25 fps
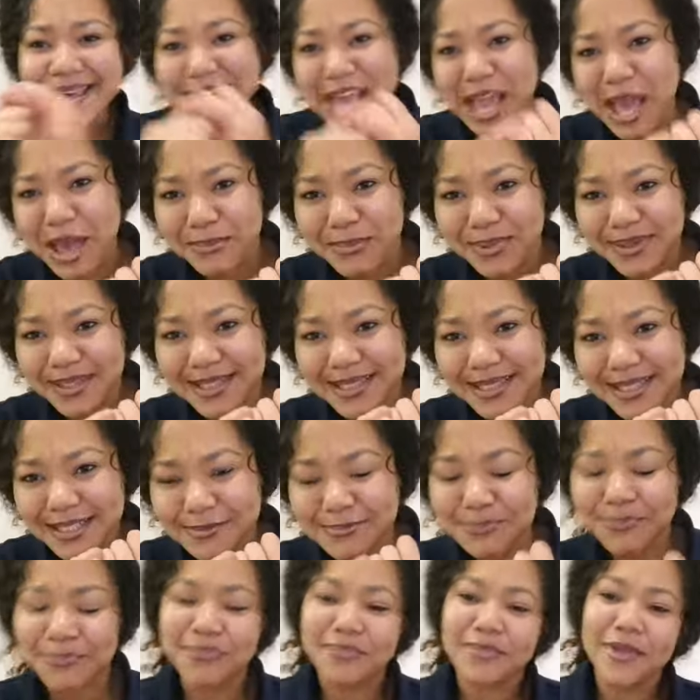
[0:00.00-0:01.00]
the cabinet.
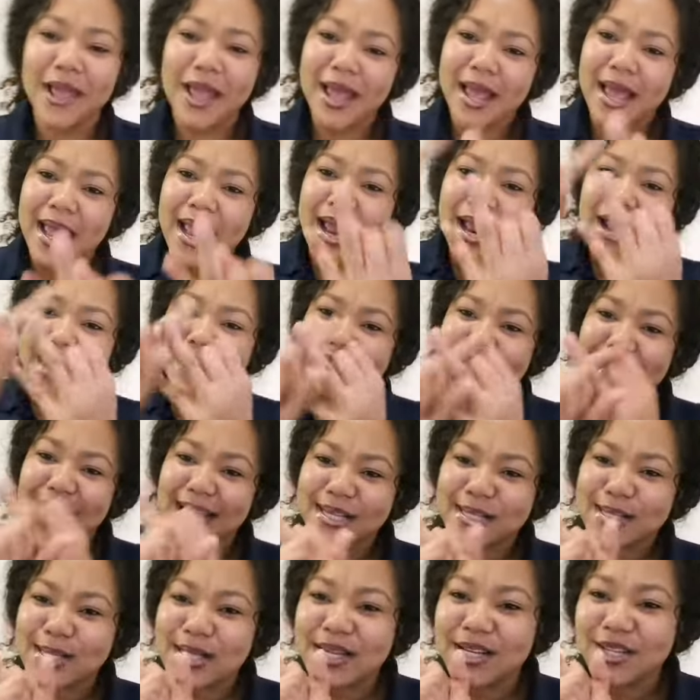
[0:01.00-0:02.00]
There
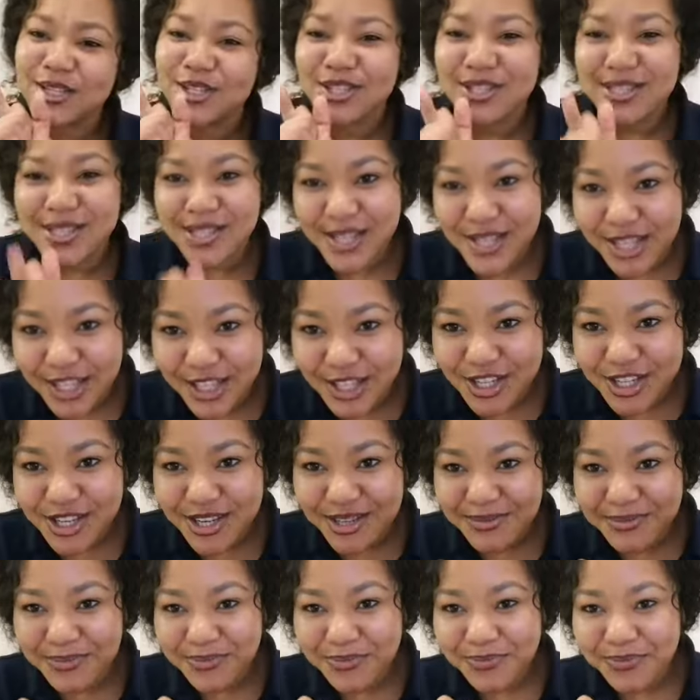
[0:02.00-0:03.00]
is the legislature,
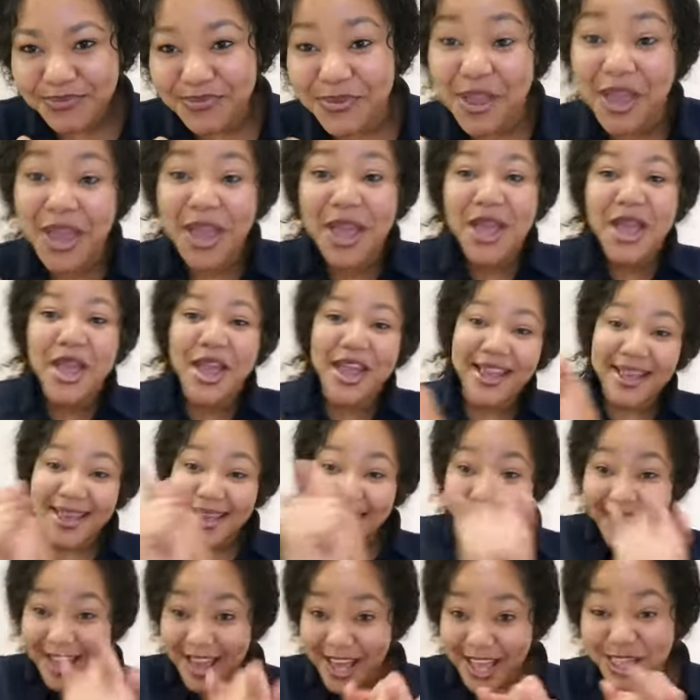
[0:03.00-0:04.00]

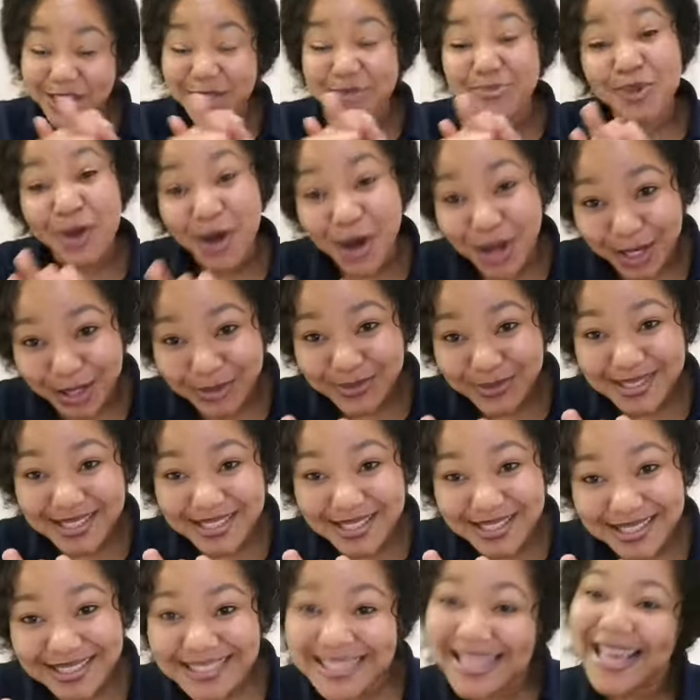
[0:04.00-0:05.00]
aka the
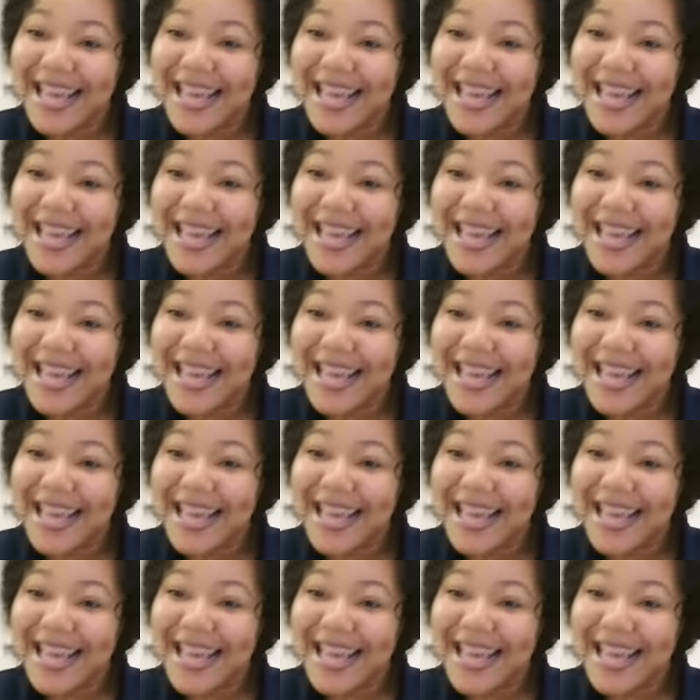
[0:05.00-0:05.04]
parliament.